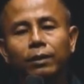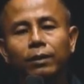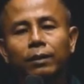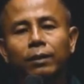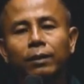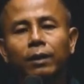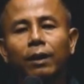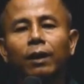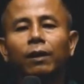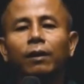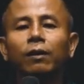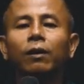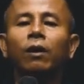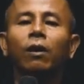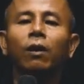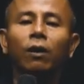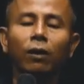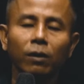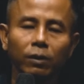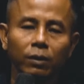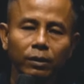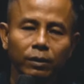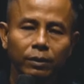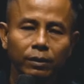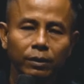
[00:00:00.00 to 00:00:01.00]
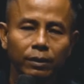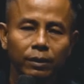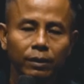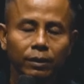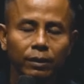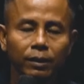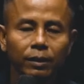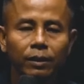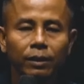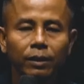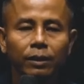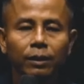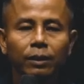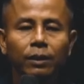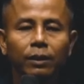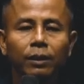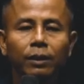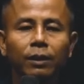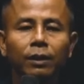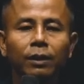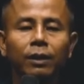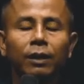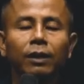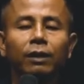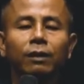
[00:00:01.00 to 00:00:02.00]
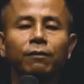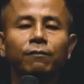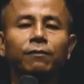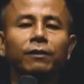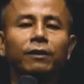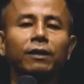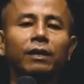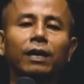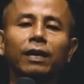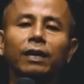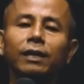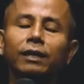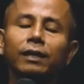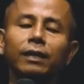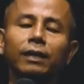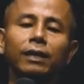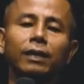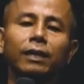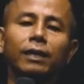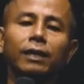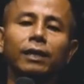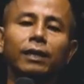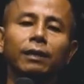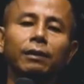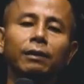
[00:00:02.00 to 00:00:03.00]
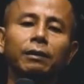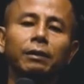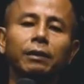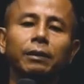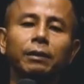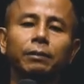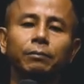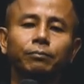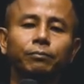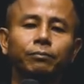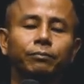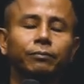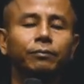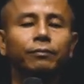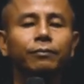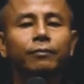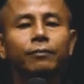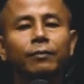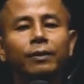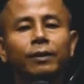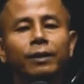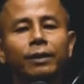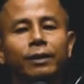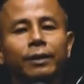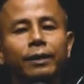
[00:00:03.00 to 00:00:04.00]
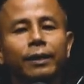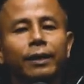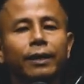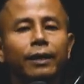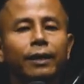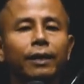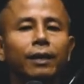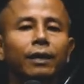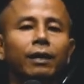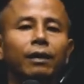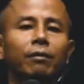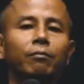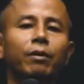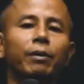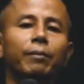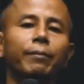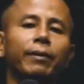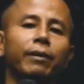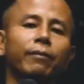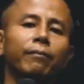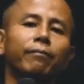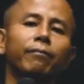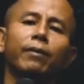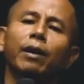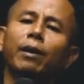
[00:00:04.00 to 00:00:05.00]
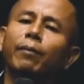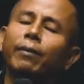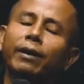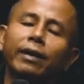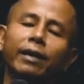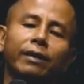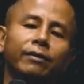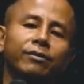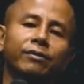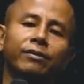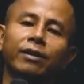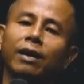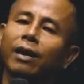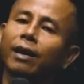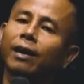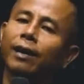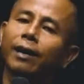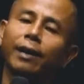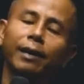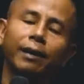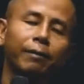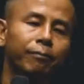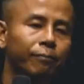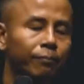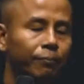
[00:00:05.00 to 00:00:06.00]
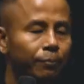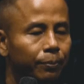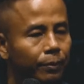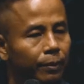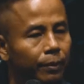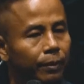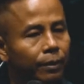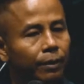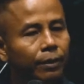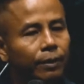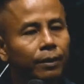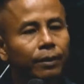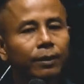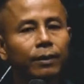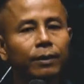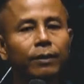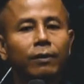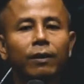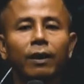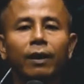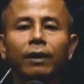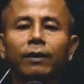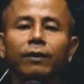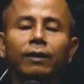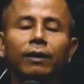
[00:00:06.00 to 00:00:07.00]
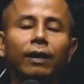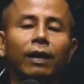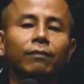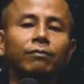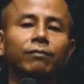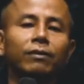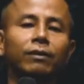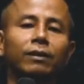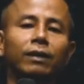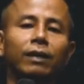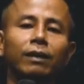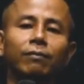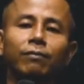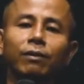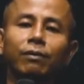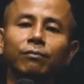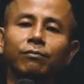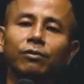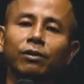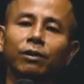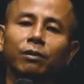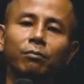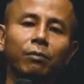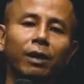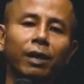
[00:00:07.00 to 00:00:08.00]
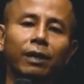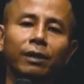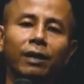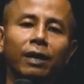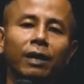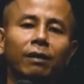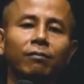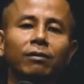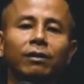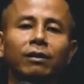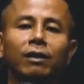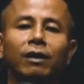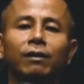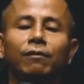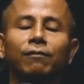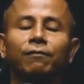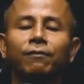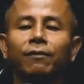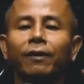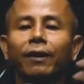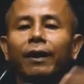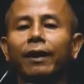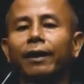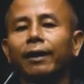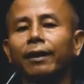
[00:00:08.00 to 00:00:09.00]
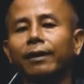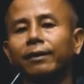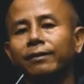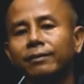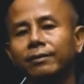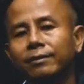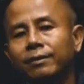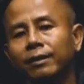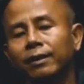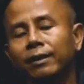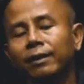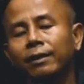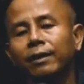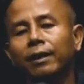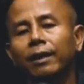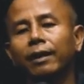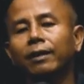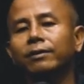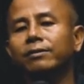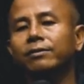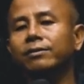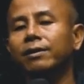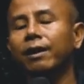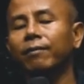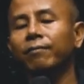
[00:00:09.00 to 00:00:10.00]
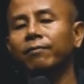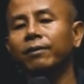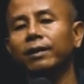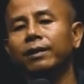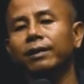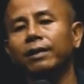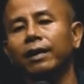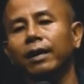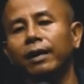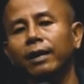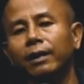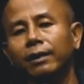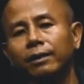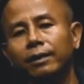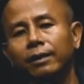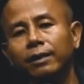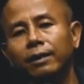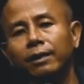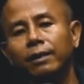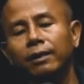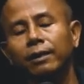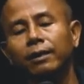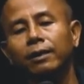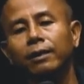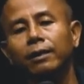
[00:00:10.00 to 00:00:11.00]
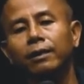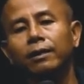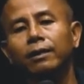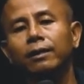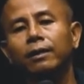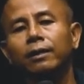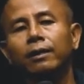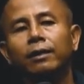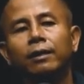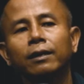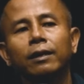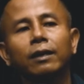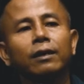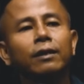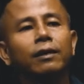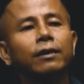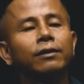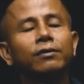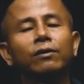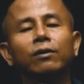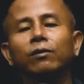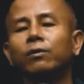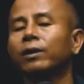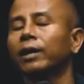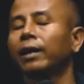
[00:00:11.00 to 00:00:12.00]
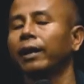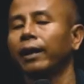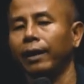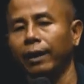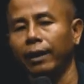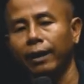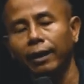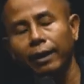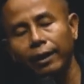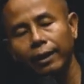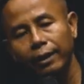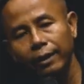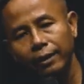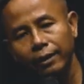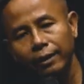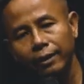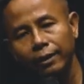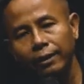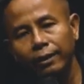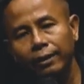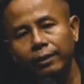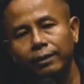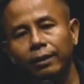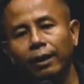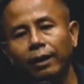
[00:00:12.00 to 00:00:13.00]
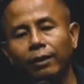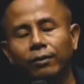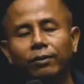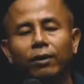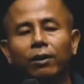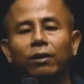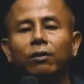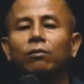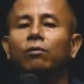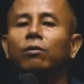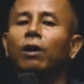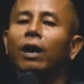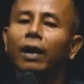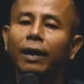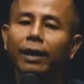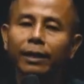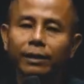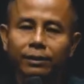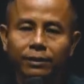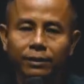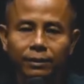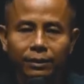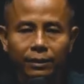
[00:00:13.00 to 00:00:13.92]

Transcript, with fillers: our heart kind of feel like, um, yeah, maybe maybe next time. You know, I don't have to love them so much. They have a lot of friends and stuff like that. It's okay. That's all right.